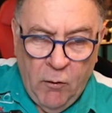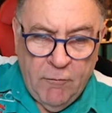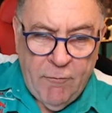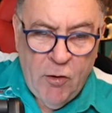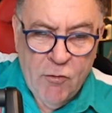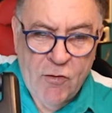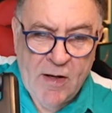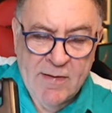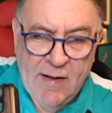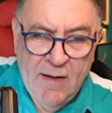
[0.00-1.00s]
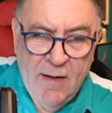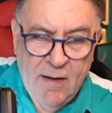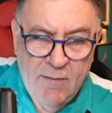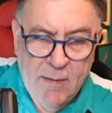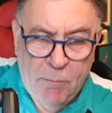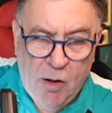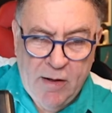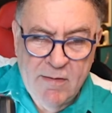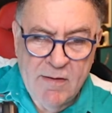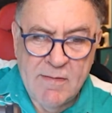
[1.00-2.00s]
the first setting is the
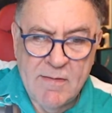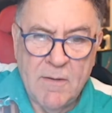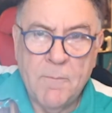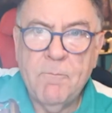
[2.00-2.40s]
brightest,